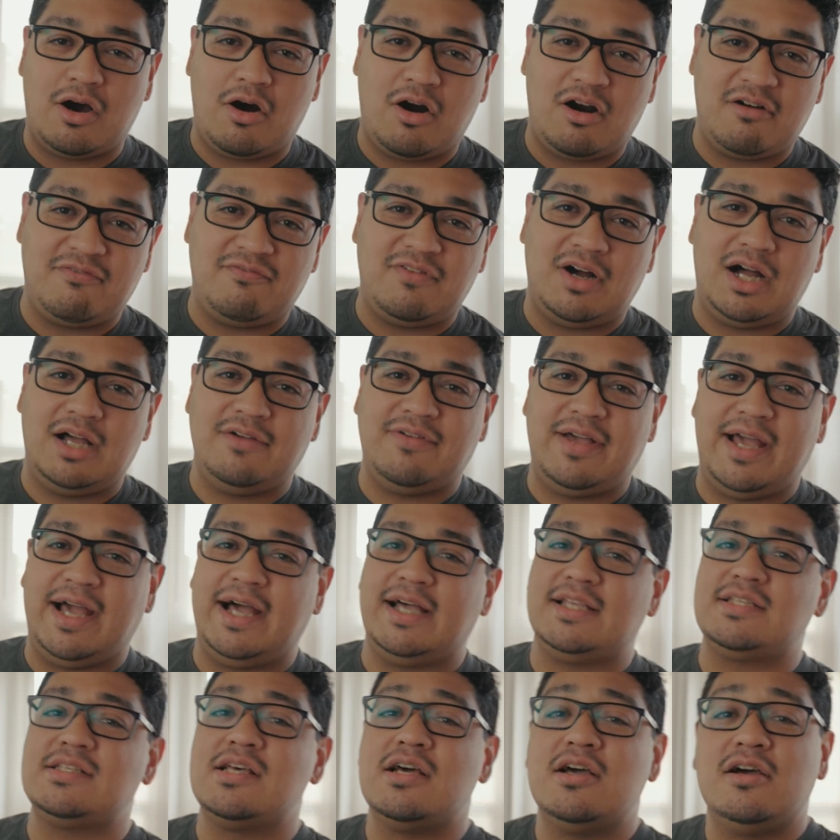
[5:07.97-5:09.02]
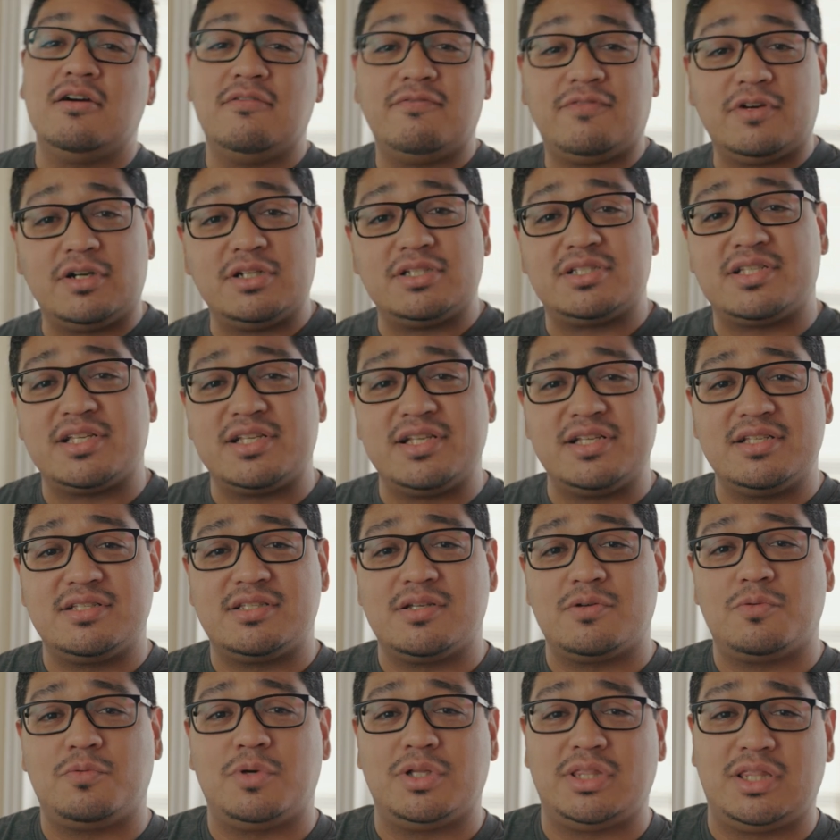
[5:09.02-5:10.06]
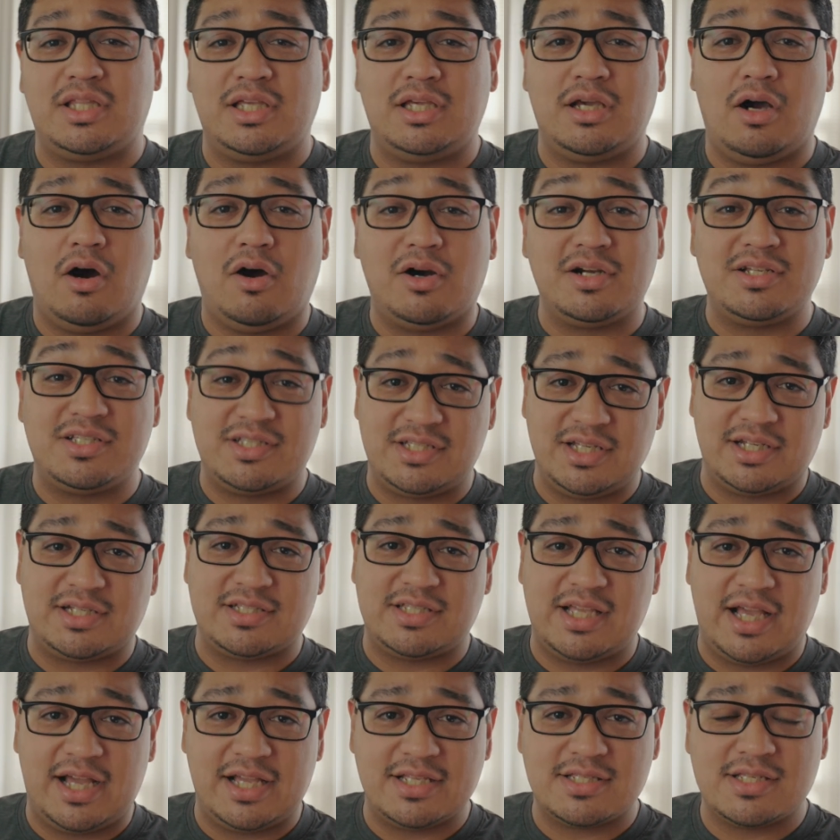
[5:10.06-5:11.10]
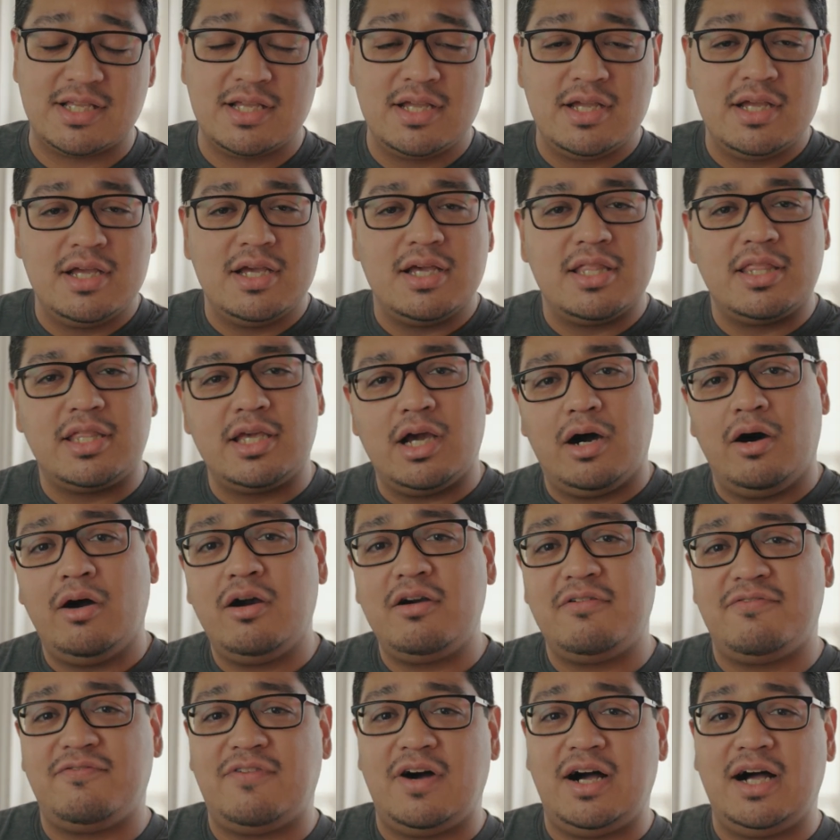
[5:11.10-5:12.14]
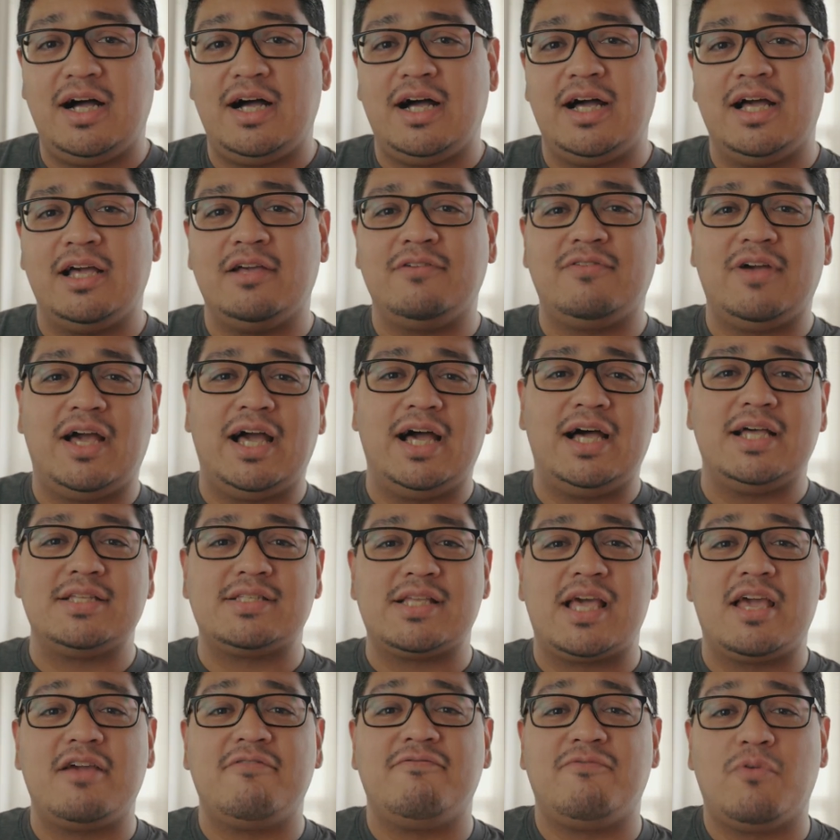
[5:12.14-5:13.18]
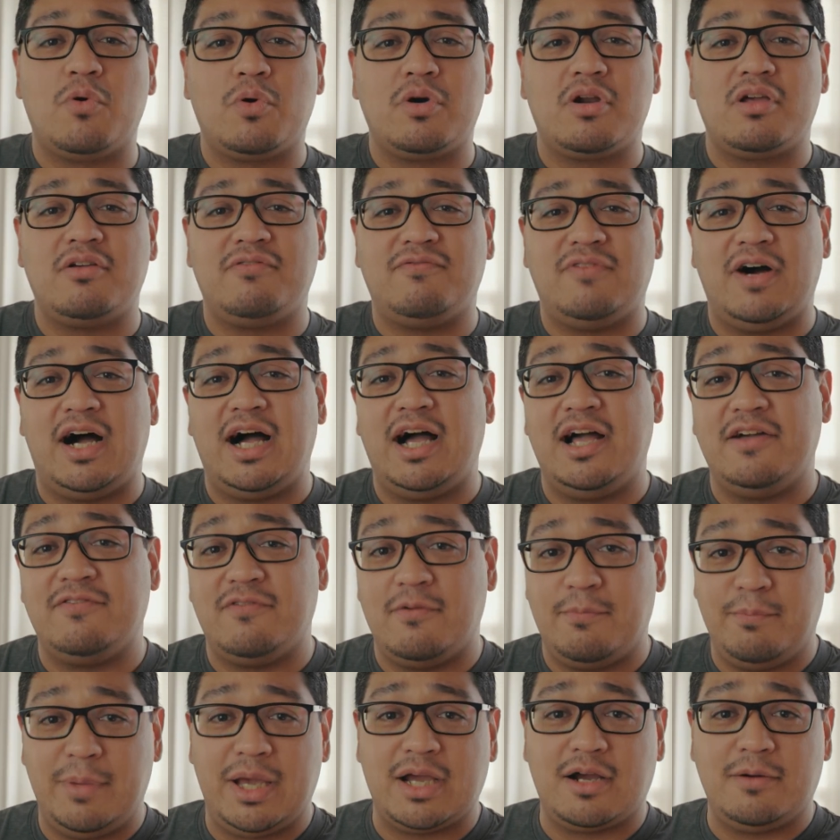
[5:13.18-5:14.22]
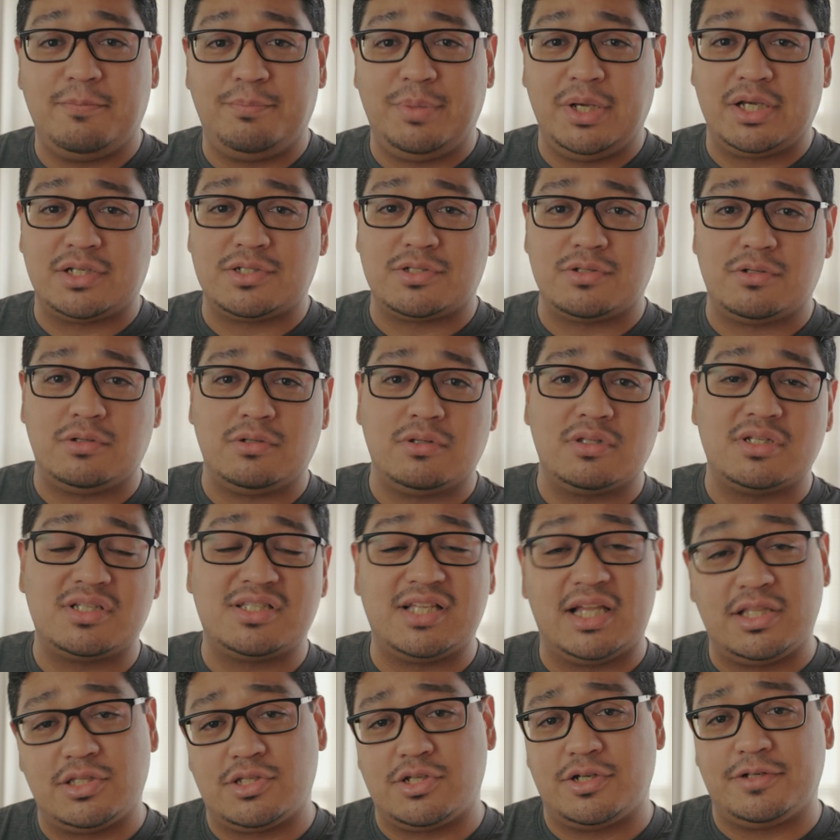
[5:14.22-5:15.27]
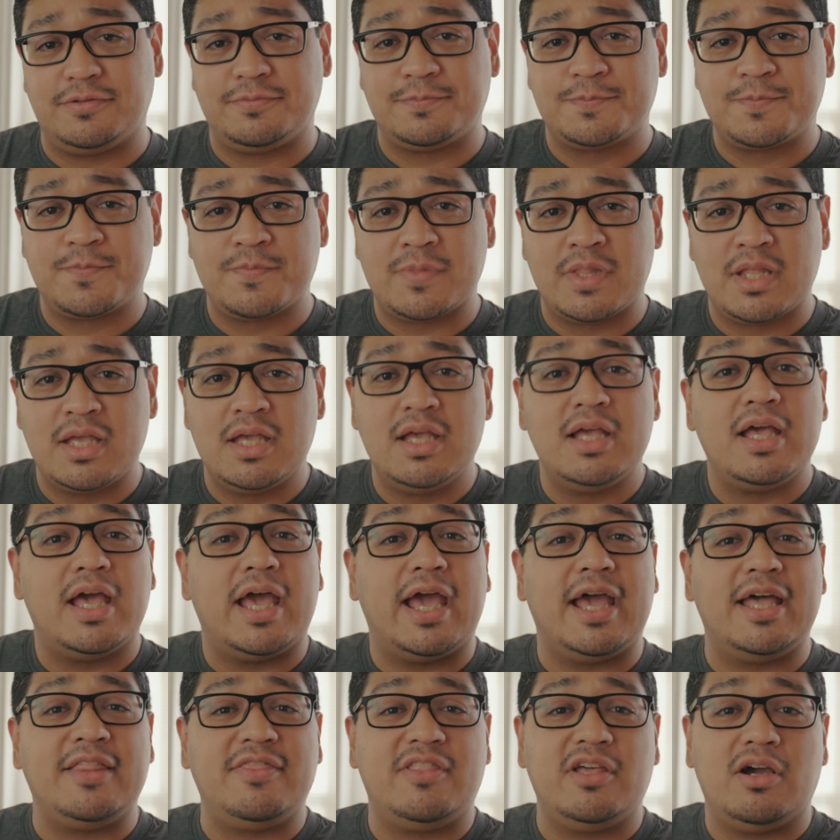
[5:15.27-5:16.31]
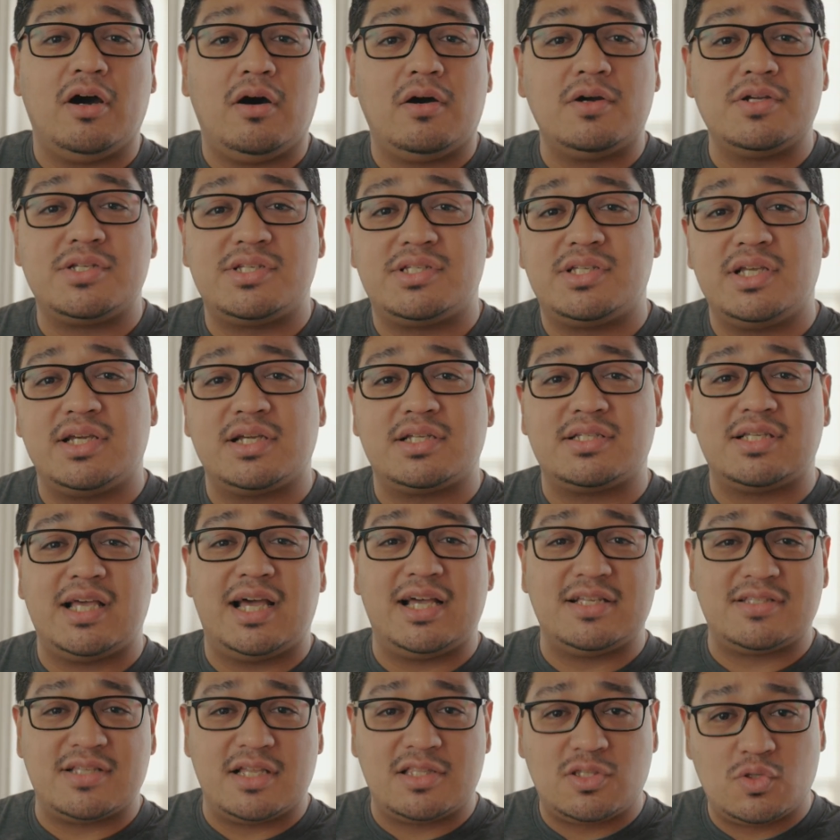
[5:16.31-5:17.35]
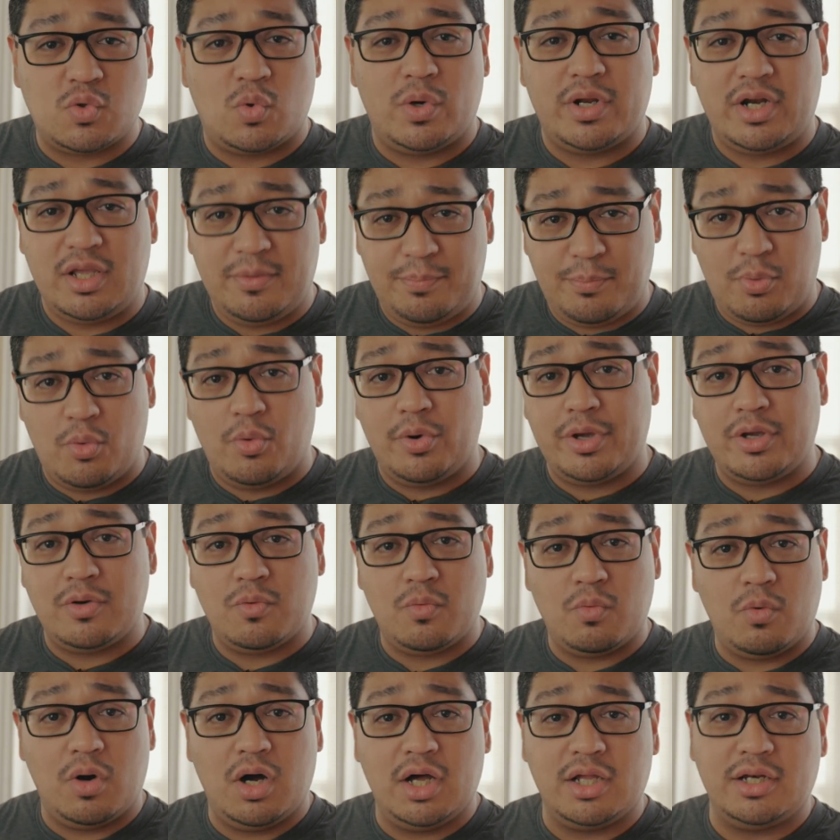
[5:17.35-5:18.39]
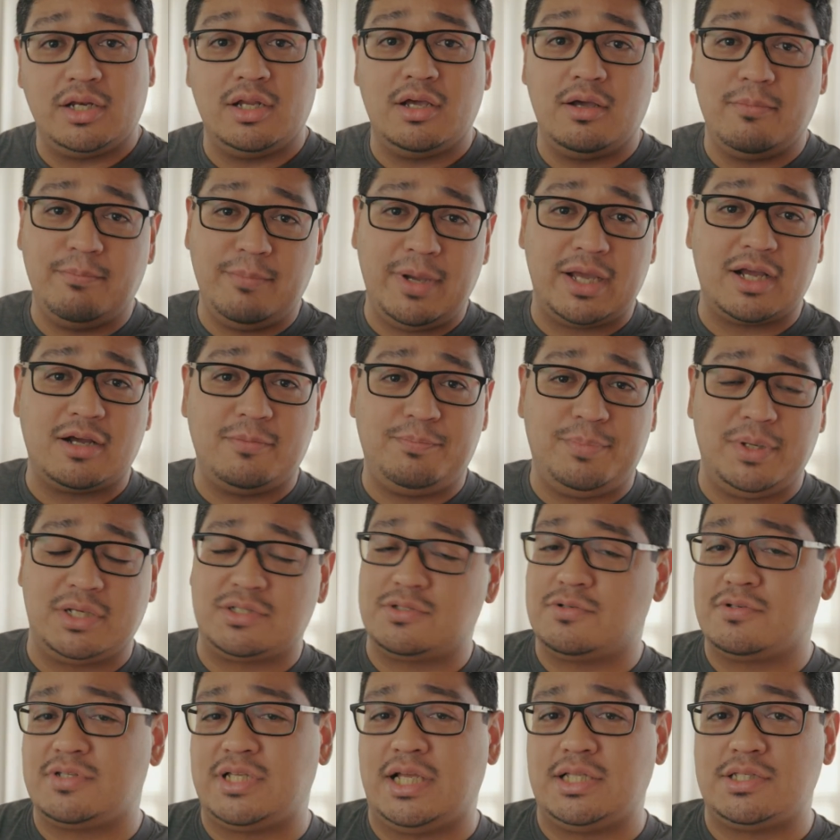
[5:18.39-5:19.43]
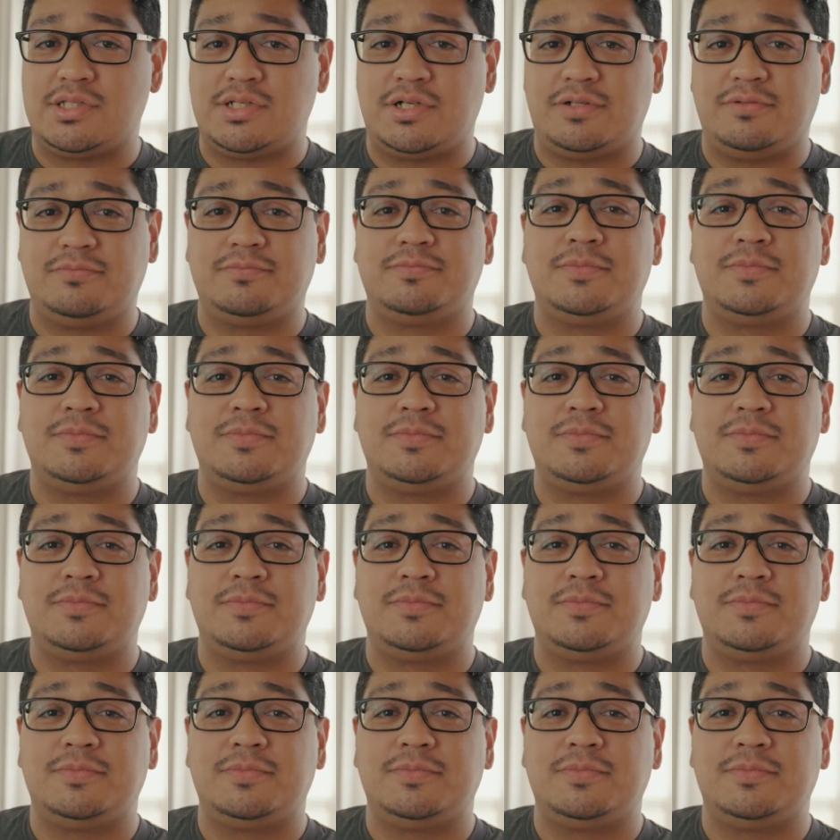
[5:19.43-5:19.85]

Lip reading: R5 has versus what the R6 has. The R5 has a 45 megapixel sensor, and the R6 has a 20.1 megapixel sensor.